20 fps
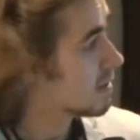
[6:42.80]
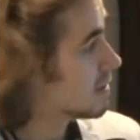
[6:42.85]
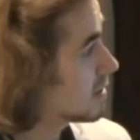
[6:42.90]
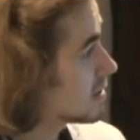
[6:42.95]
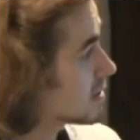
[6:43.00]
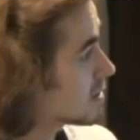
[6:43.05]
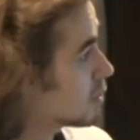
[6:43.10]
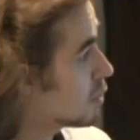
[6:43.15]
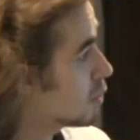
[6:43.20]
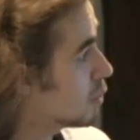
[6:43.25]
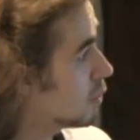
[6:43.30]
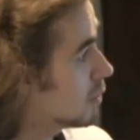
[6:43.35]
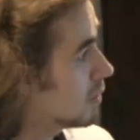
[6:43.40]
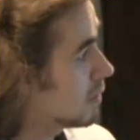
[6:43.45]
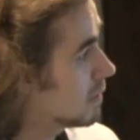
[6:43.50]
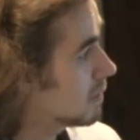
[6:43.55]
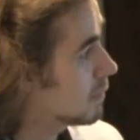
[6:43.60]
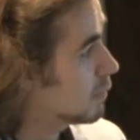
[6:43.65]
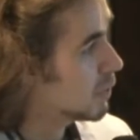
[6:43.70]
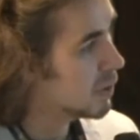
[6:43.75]
So
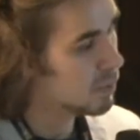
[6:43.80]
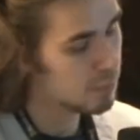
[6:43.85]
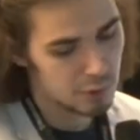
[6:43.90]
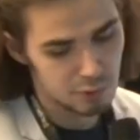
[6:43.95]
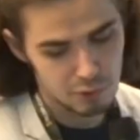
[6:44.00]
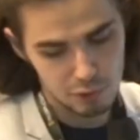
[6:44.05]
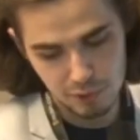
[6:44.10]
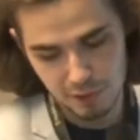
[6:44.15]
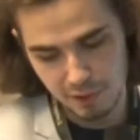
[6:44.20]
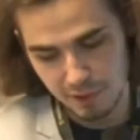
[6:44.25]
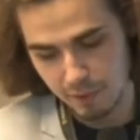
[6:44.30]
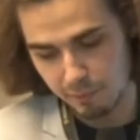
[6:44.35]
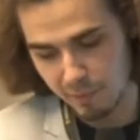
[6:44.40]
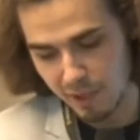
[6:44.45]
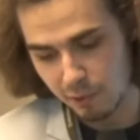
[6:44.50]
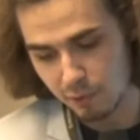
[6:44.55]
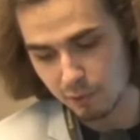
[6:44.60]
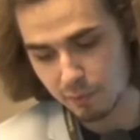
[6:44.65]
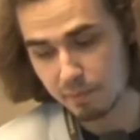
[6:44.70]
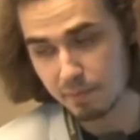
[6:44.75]
we were talking
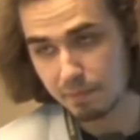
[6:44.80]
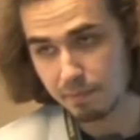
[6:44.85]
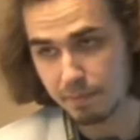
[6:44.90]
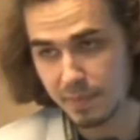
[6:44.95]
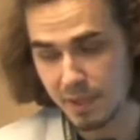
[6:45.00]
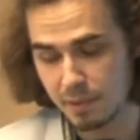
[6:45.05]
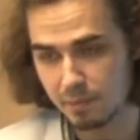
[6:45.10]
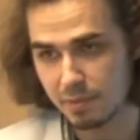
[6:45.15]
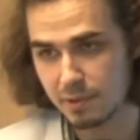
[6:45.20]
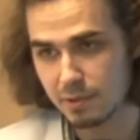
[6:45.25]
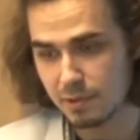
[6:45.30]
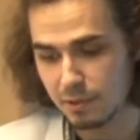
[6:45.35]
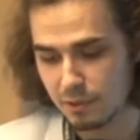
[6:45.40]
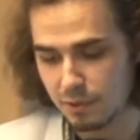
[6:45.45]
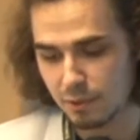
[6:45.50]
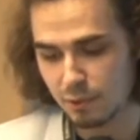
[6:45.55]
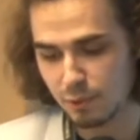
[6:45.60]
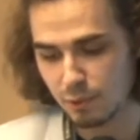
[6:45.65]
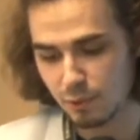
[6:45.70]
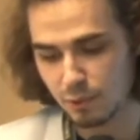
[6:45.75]
about people
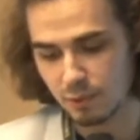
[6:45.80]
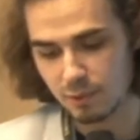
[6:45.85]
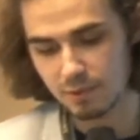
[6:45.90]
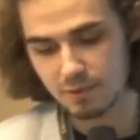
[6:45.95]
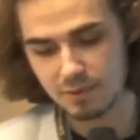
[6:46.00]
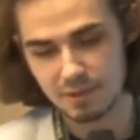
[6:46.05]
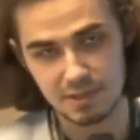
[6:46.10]
who